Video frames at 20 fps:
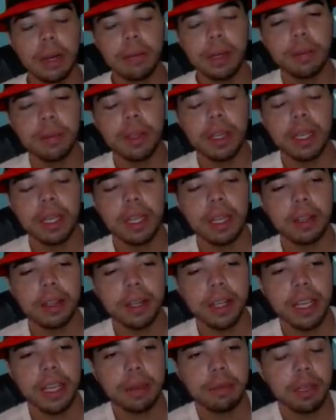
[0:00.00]
I'm gonna play another
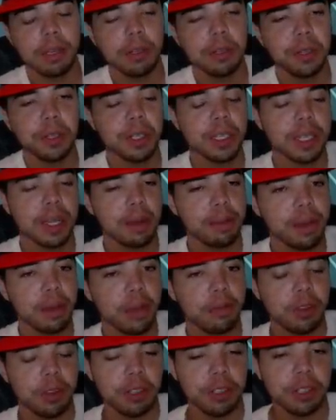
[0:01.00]
game. I usually stop
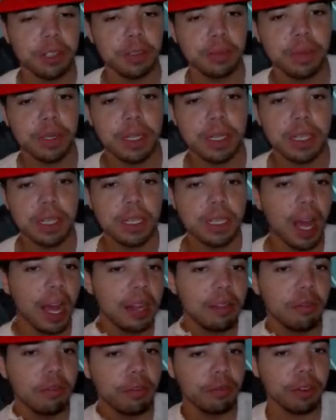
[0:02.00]
after two, but
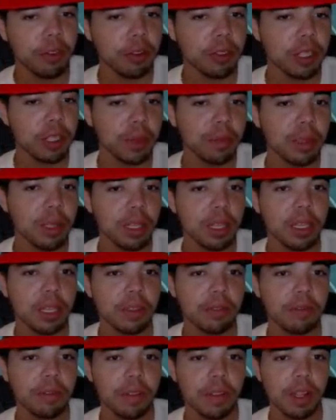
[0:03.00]
I refuse to
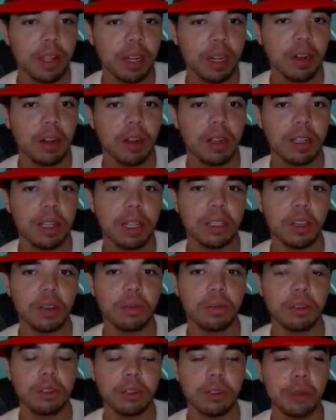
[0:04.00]
believe that a card that's
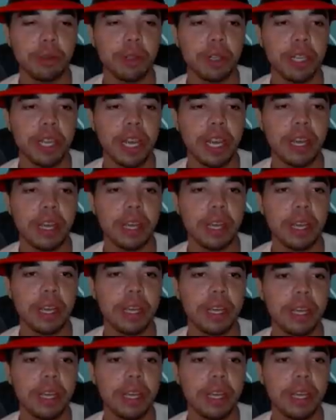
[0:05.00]
almost 200k